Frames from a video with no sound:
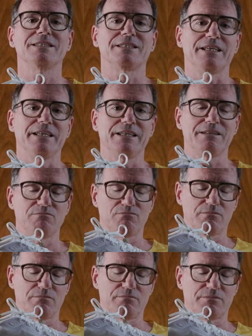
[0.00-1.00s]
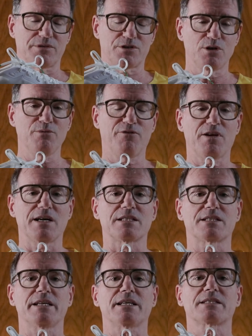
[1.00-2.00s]
The Zoom Fly
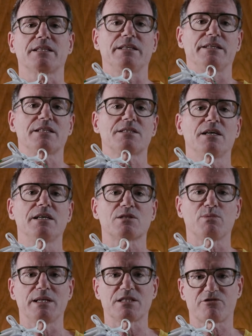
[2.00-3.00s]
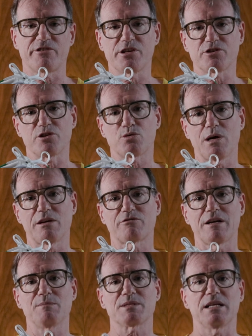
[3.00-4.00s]
6 in this size weighs 312
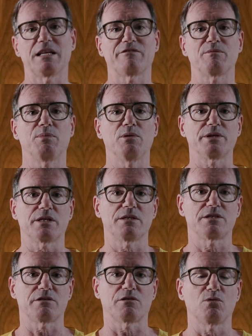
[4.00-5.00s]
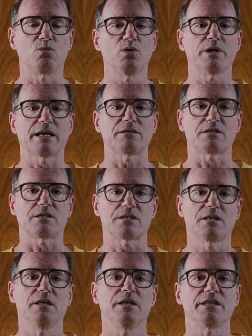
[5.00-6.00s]
grams, 11.01 ounces.